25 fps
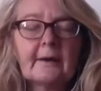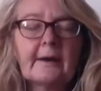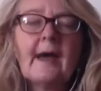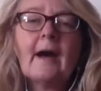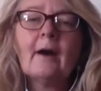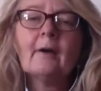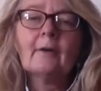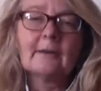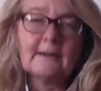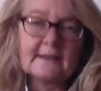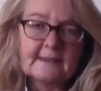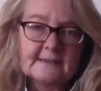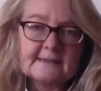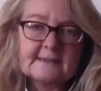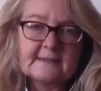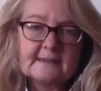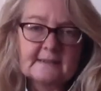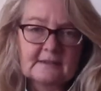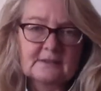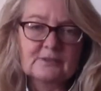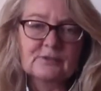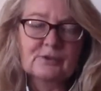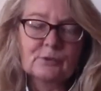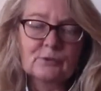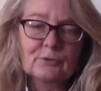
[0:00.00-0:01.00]
how easy
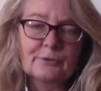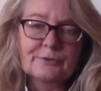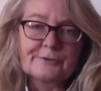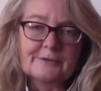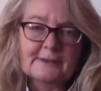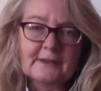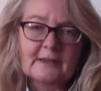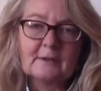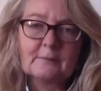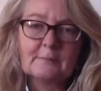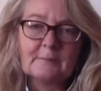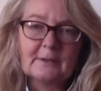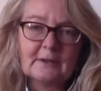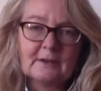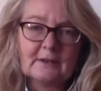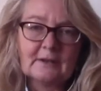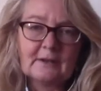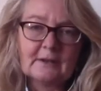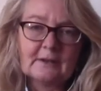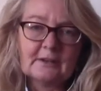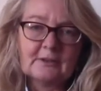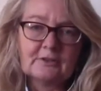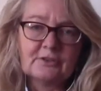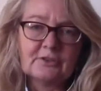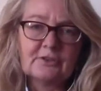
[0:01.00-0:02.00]
the tool is going to
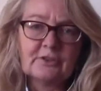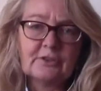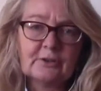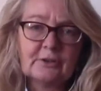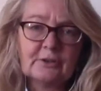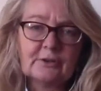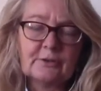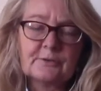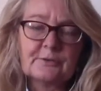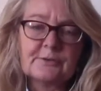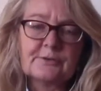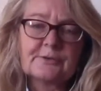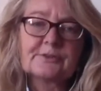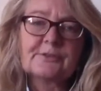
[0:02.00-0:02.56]
be to use.